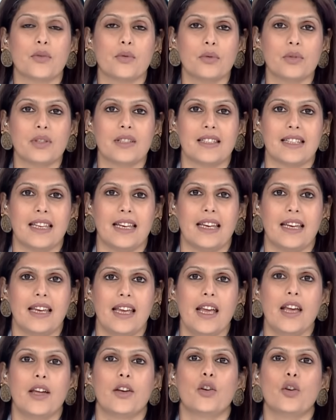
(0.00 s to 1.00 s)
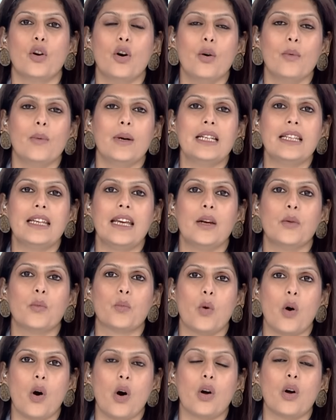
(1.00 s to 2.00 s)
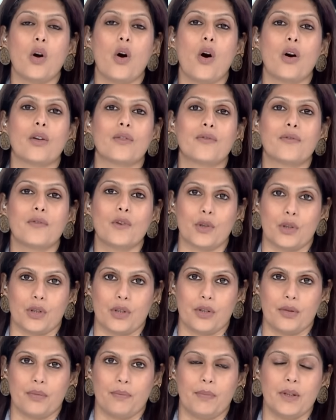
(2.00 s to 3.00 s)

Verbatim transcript: rules say. No one can walk on foot